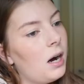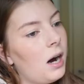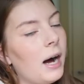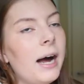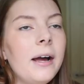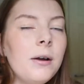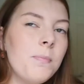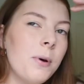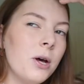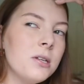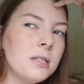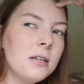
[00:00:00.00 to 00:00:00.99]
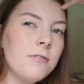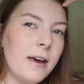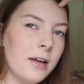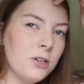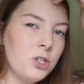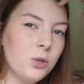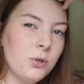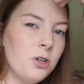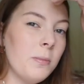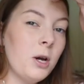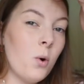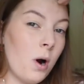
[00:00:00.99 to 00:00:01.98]
I personally found the tour to
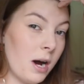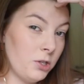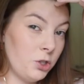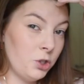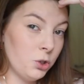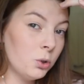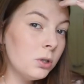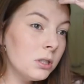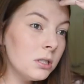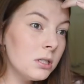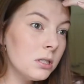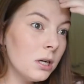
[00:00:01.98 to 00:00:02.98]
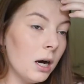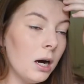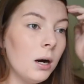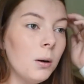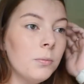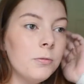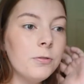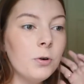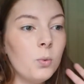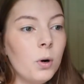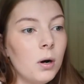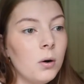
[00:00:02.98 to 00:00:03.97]
be quite short
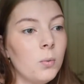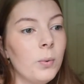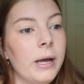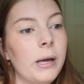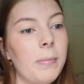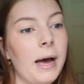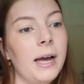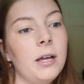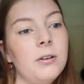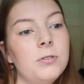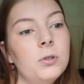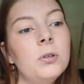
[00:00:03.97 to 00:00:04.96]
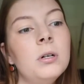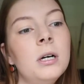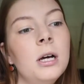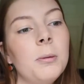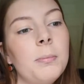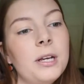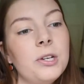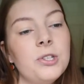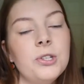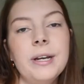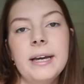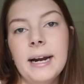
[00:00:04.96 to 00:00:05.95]
for what we paid for, but you
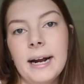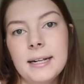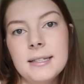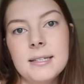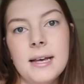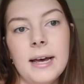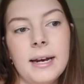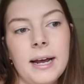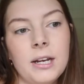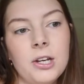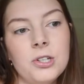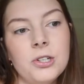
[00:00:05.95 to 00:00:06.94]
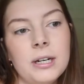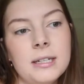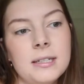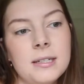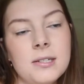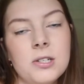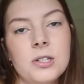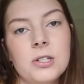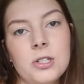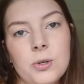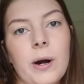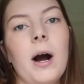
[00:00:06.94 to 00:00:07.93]
do get a headset and you do get to listen to your
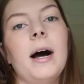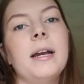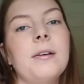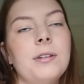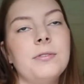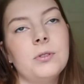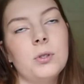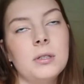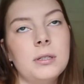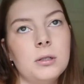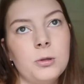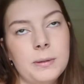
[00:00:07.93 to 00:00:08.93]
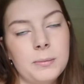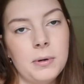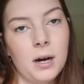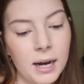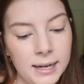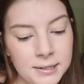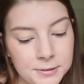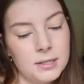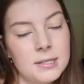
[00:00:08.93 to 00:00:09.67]
tour guide if you fall a little bit behind.